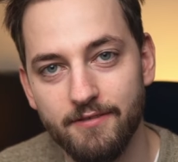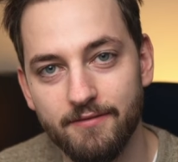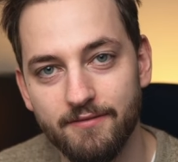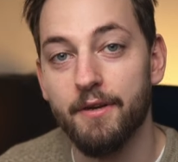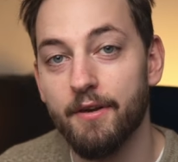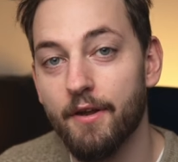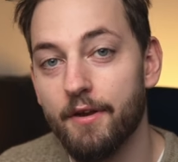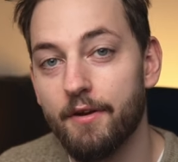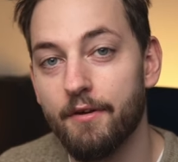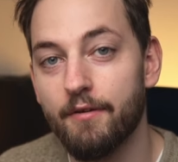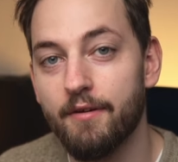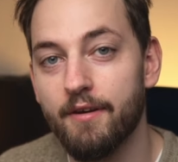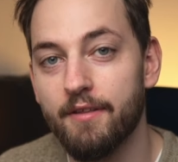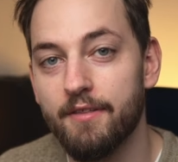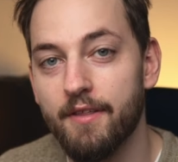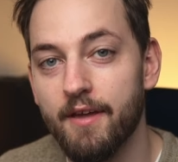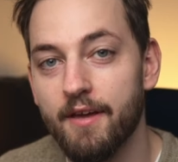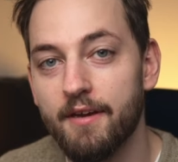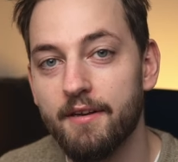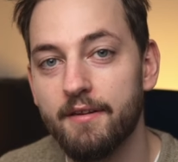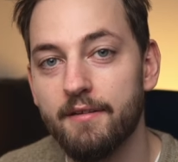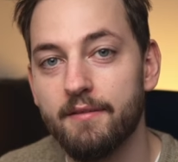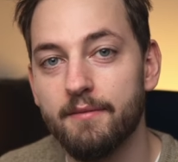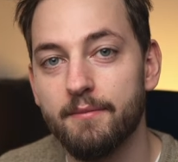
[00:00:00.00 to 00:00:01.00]
But not only
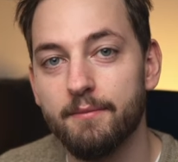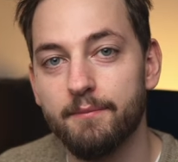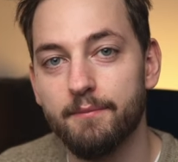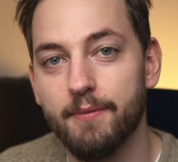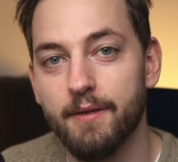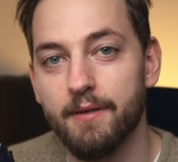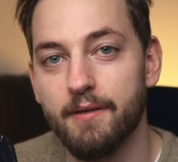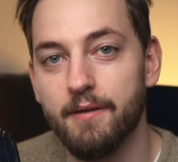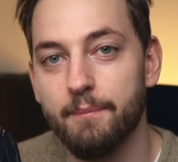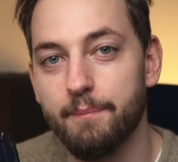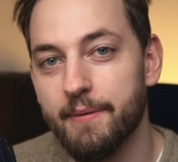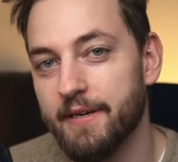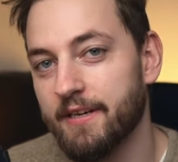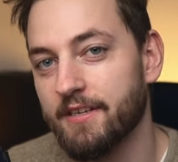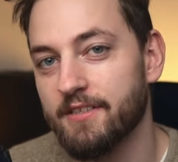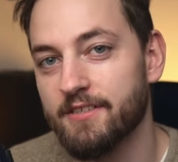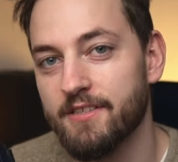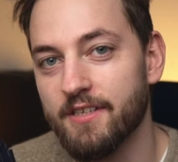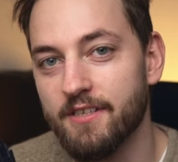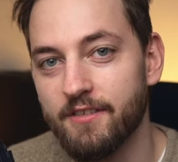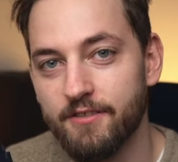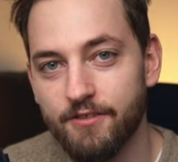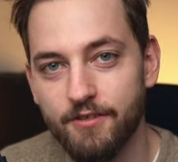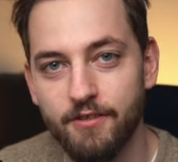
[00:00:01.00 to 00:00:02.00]
that, but the bigger
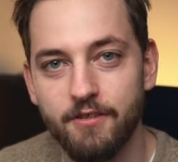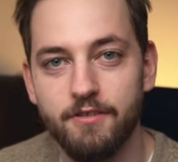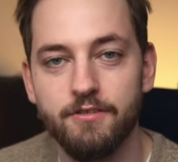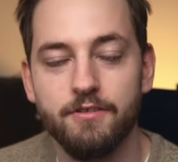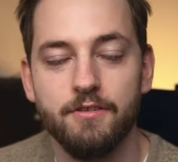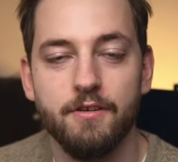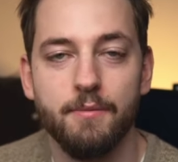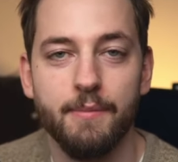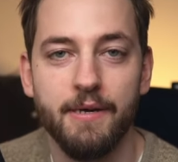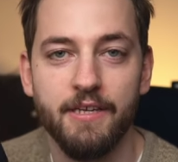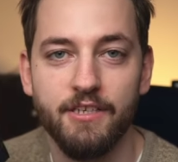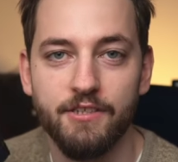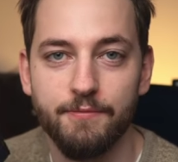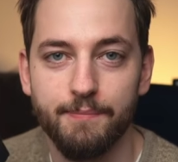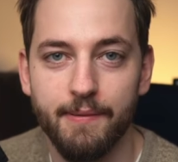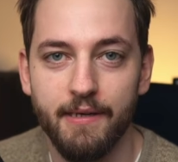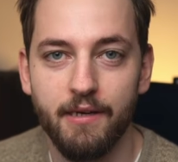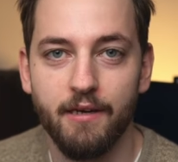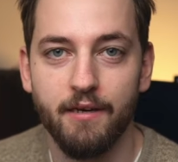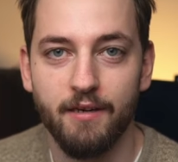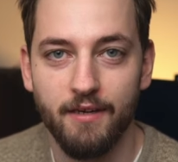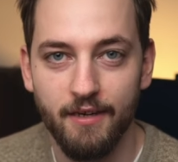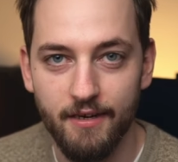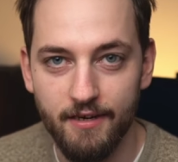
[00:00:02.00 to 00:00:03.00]
sensor also demands
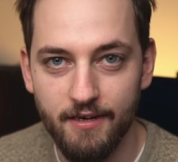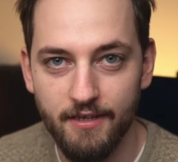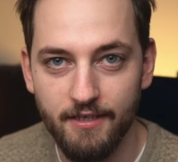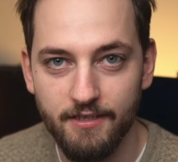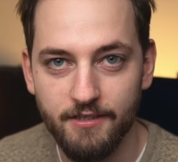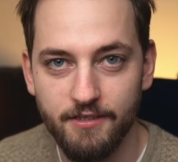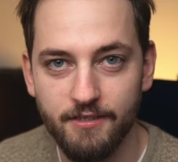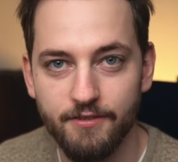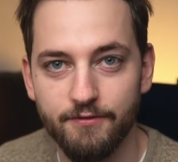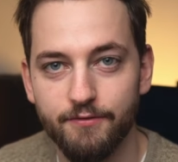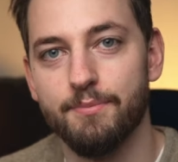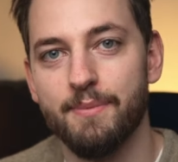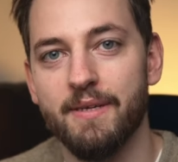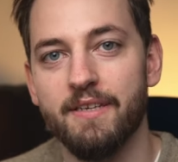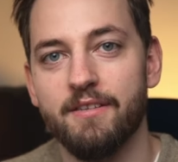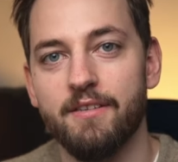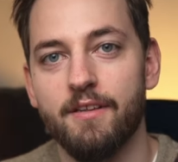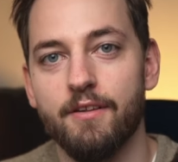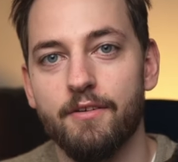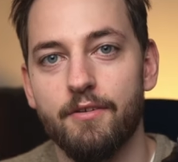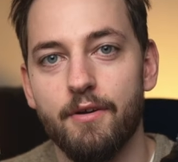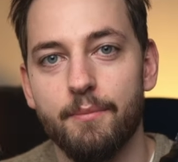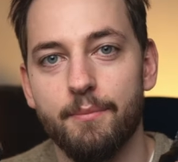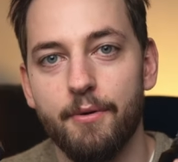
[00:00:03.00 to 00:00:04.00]
bigger glass, which means
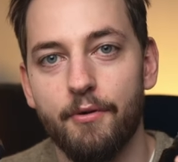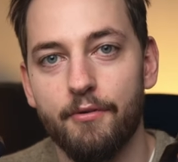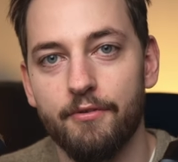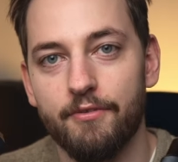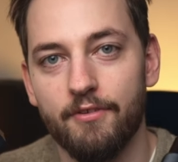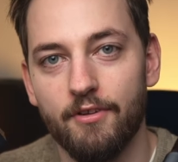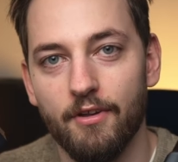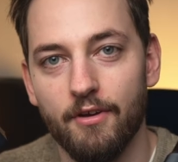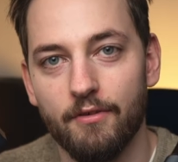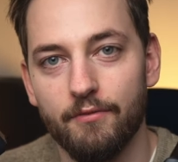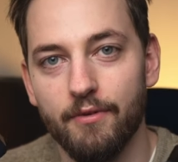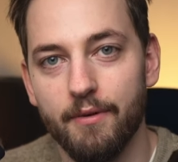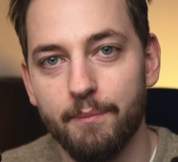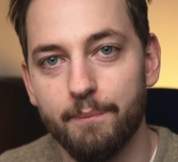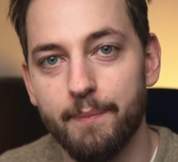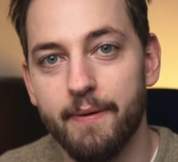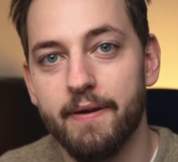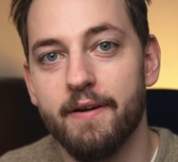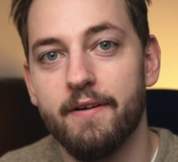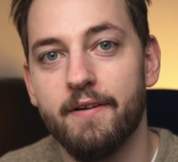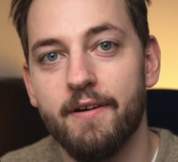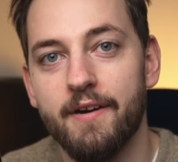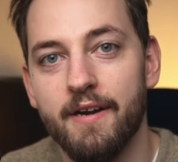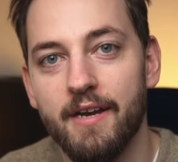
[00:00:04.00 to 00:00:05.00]
that you're both stuck with
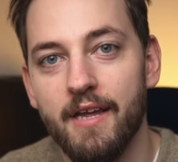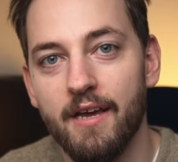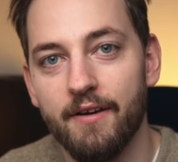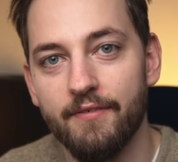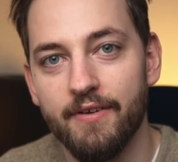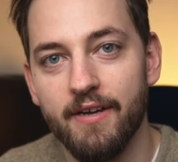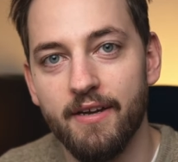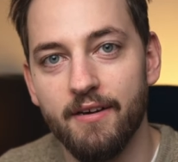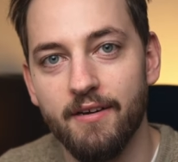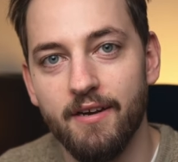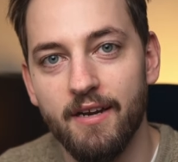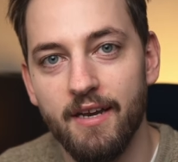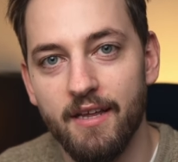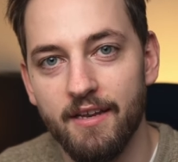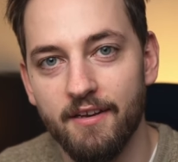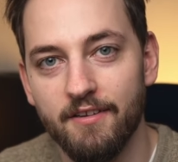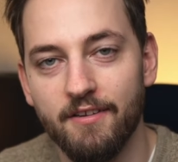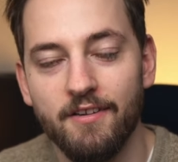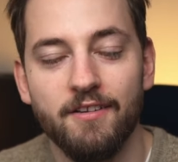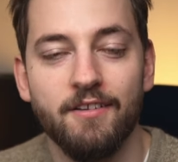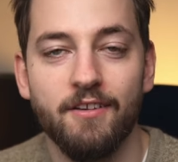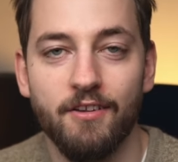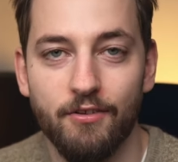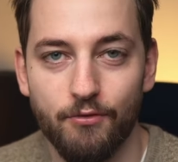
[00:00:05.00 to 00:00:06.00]
bigger and heavier
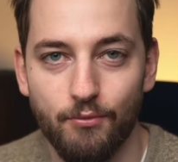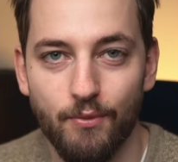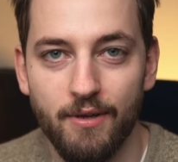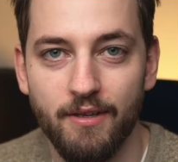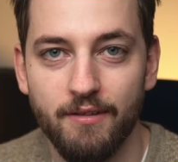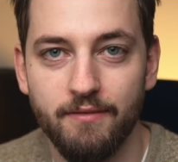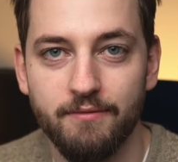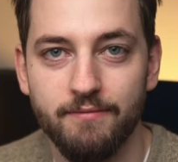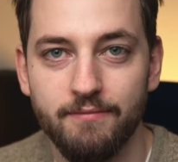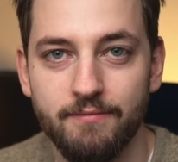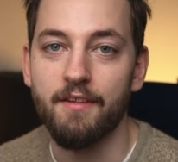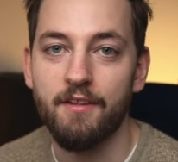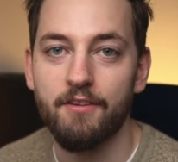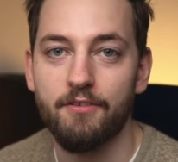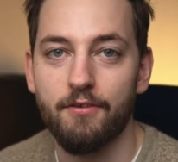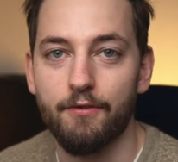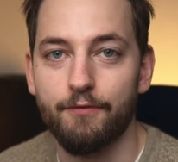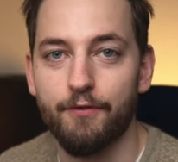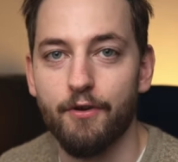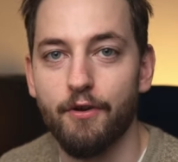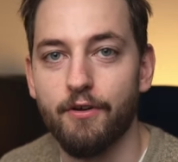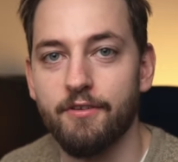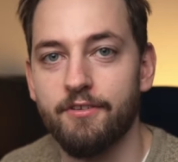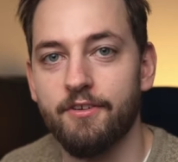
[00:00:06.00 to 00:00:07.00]
lenses as well. And this
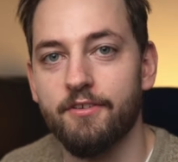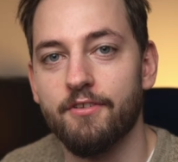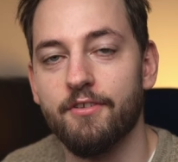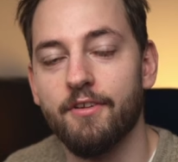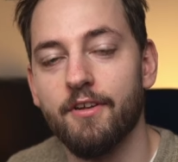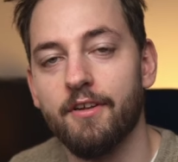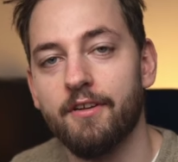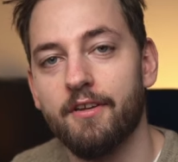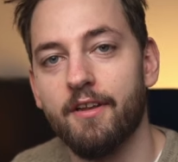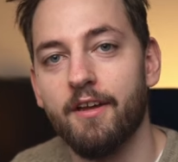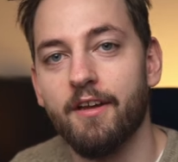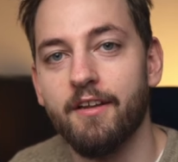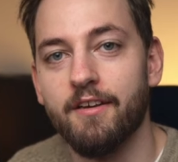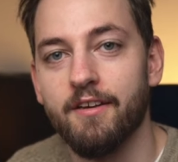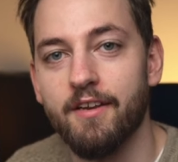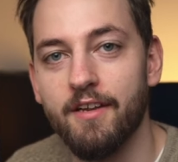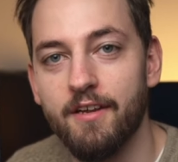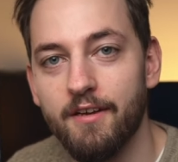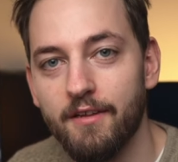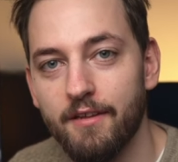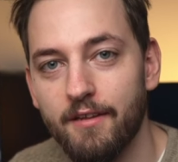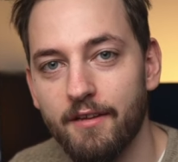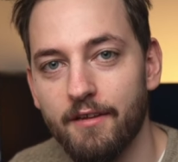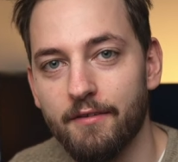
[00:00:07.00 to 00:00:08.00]
of course is not
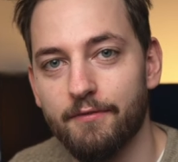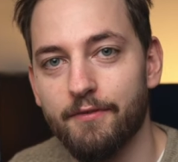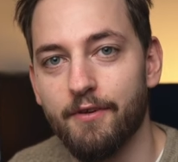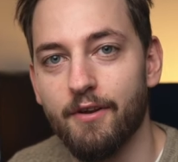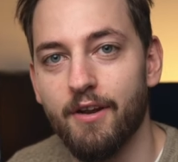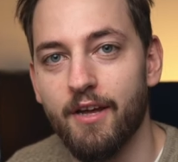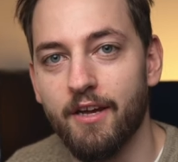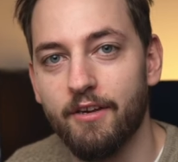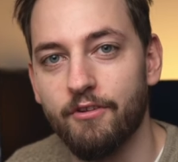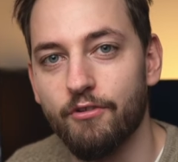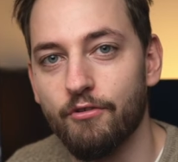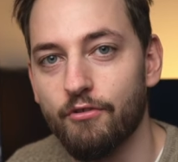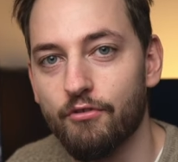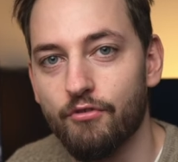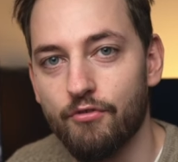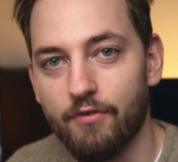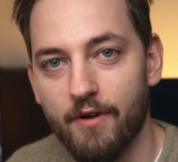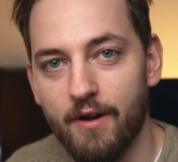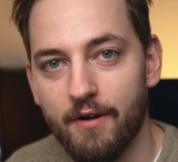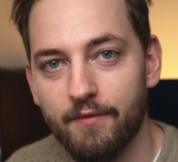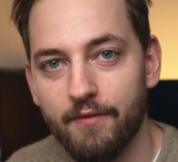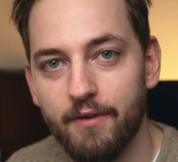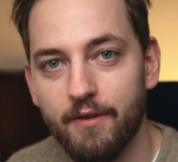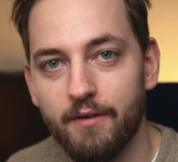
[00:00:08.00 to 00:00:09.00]
ideal if you like to
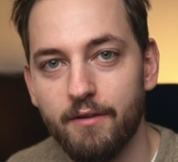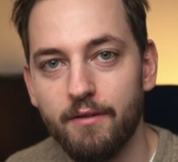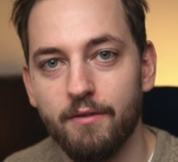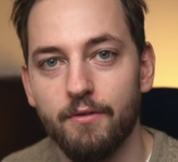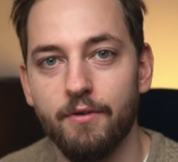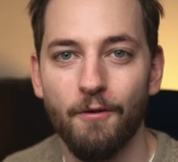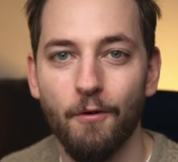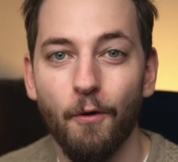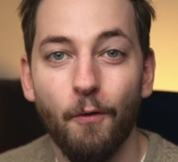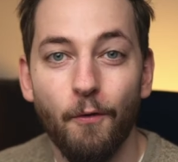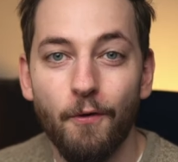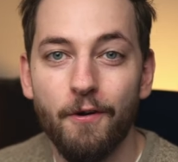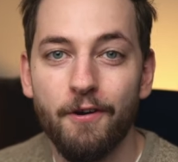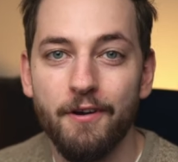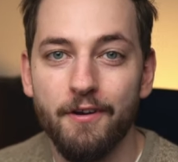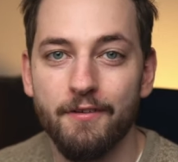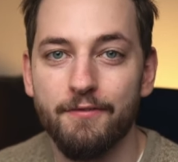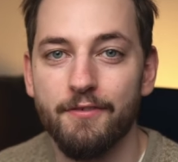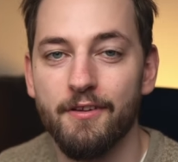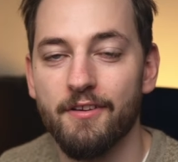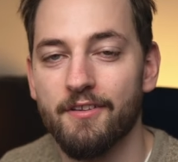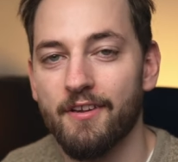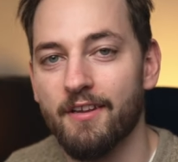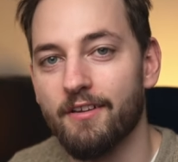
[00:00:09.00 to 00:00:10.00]
travel or
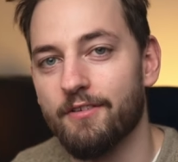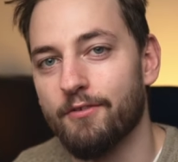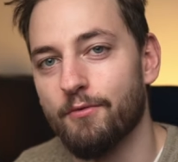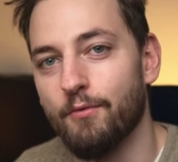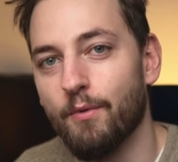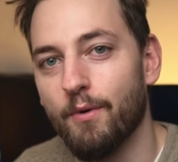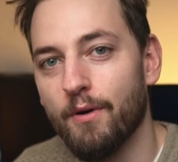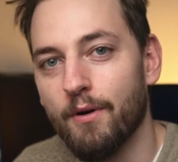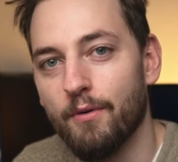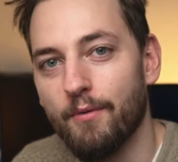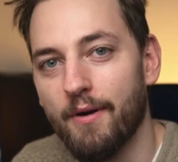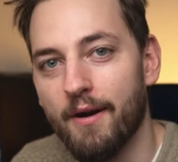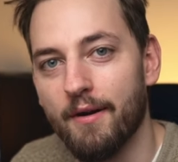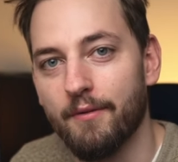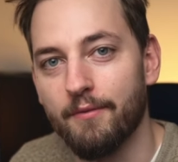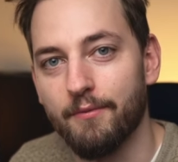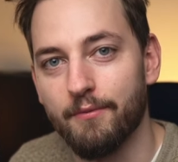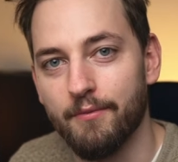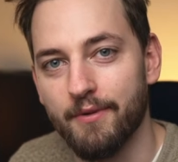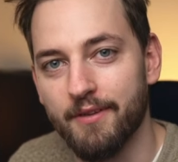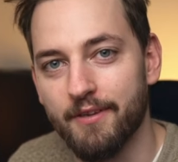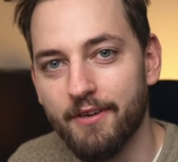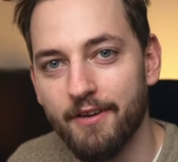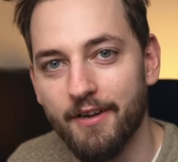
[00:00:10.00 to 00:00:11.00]
if you tend to walk
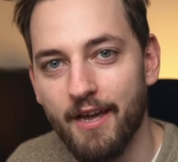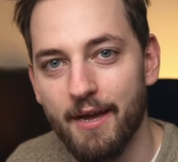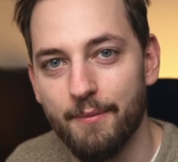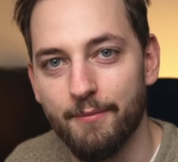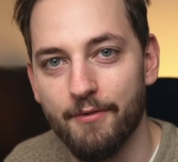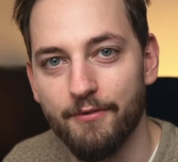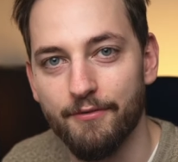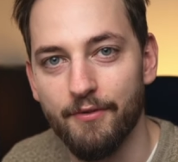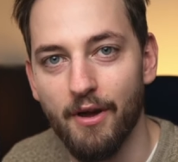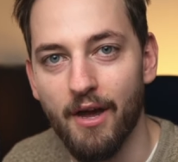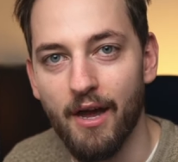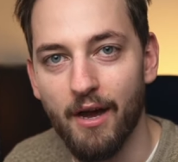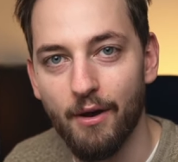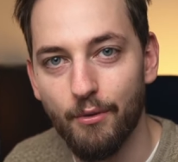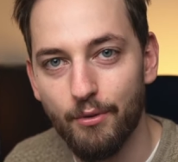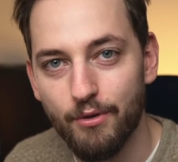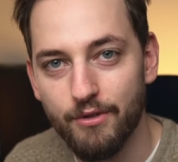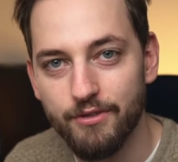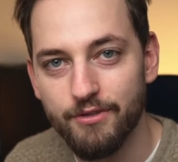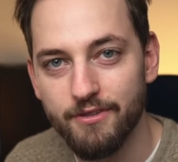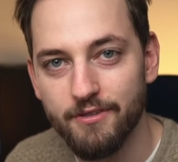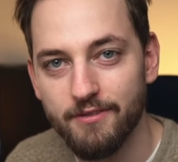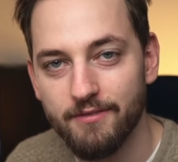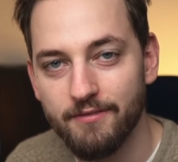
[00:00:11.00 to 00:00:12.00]
around with your camera for
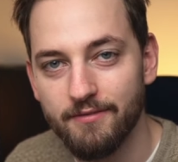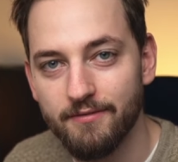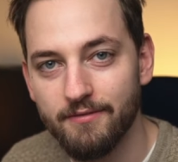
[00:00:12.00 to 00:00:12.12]
hours.